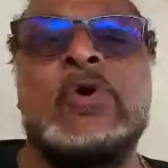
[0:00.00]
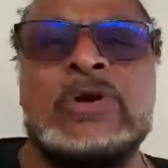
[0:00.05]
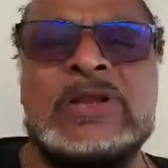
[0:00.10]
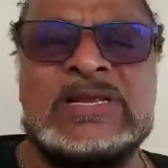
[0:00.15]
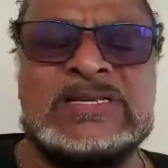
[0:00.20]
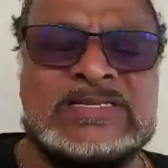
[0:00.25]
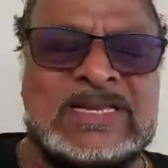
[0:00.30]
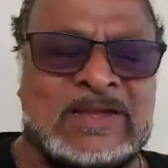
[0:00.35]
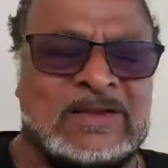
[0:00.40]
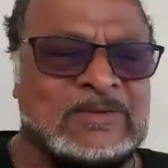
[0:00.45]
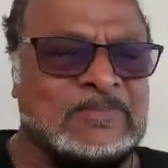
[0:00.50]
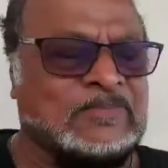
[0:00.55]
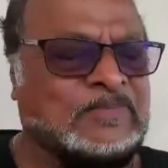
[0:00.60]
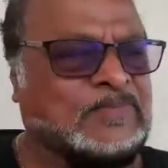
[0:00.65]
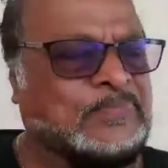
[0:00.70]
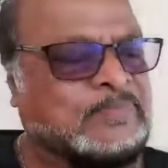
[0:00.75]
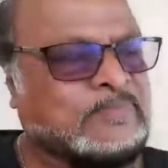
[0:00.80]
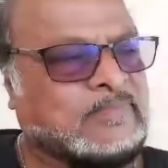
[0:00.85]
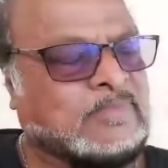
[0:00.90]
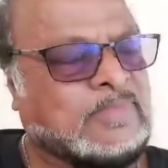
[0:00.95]
noticed
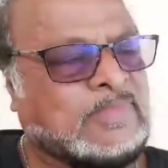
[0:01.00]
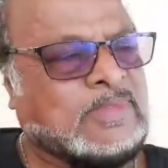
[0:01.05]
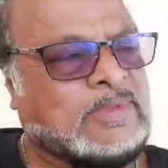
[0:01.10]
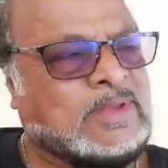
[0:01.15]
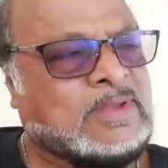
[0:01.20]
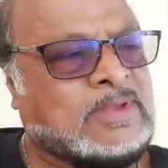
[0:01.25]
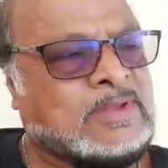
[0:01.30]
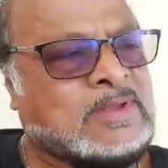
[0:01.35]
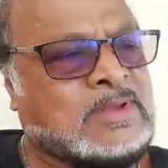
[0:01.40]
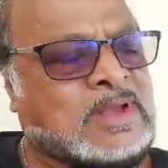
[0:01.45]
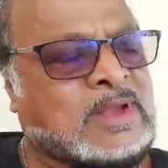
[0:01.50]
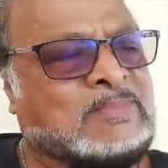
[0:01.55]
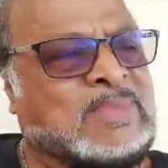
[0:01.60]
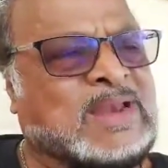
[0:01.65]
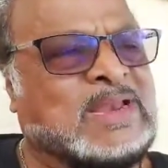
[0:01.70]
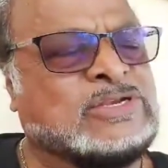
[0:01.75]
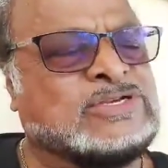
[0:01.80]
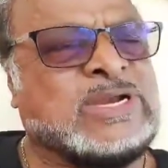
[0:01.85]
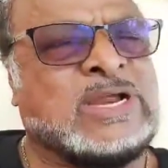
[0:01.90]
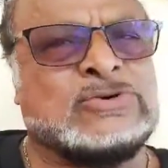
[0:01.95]
some
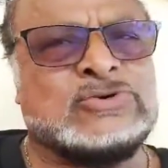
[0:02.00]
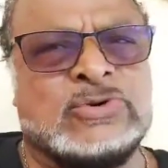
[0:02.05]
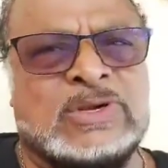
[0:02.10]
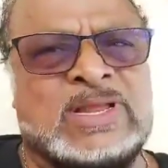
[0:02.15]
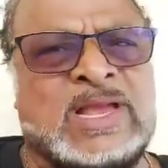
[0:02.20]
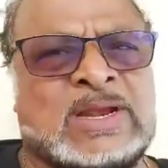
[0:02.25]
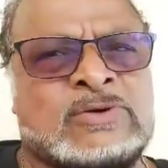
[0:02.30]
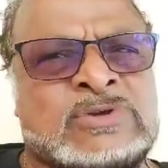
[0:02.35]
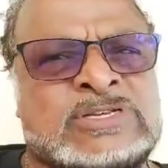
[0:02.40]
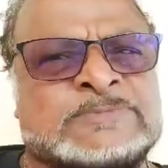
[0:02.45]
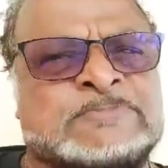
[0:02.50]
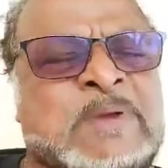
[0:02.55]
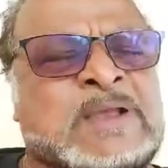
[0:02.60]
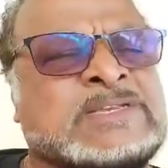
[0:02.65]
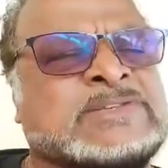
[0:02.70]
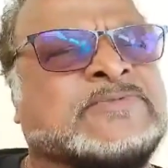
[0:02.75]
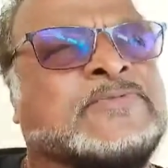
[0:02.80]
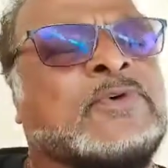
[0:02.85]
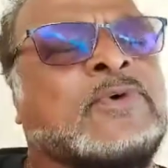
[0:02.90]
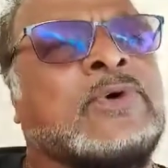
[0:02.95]
man I truly had
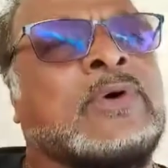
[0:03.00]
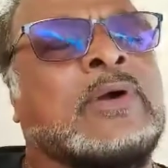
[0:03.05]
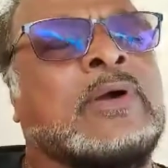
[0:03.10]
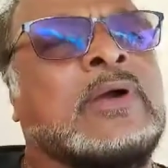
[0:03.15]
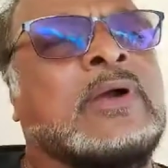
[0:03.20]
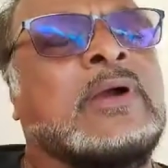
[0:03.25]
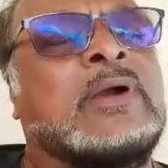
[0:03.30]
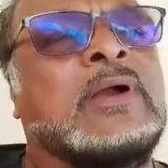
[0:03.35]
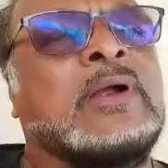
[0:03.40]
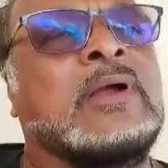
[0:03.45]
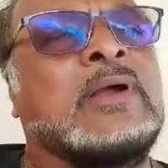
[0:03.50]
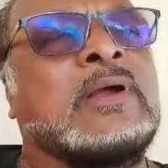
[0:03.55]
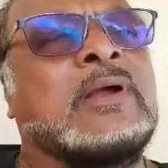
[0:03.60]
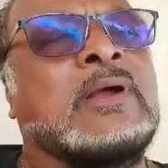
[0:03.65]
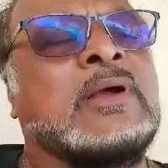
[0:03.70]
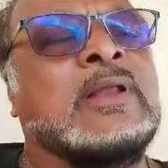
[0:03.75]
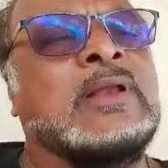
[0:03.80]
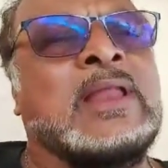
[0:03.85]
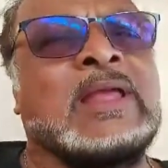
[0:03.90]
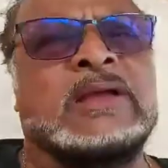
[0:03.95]
respect for,
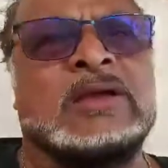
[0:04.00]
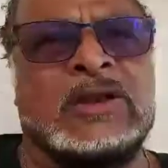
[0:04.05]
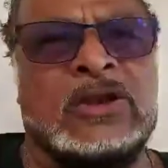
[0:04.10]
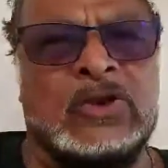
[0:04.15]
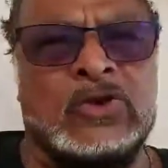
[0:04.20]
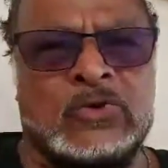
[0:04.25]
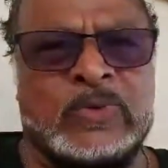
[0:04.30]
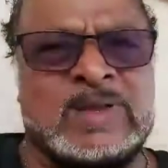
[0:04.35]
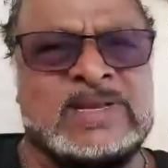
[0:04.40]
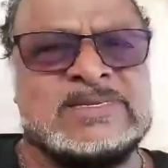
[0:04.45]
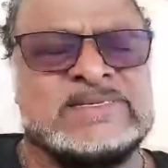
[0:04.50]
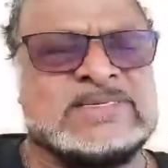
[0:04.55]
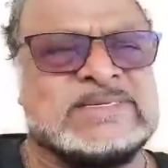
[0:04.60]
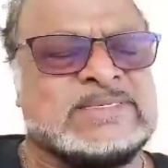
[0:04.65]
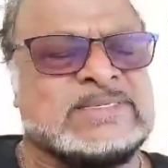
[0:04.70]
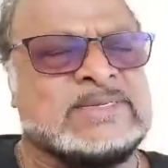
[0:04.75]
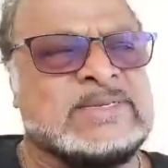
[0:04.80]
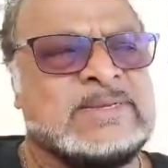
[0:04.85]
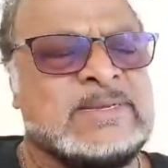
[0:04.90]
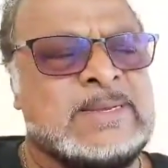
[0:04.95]
Lincoln
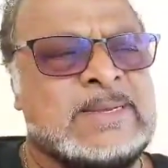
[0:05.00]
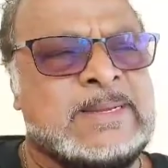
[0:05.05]
Lewis,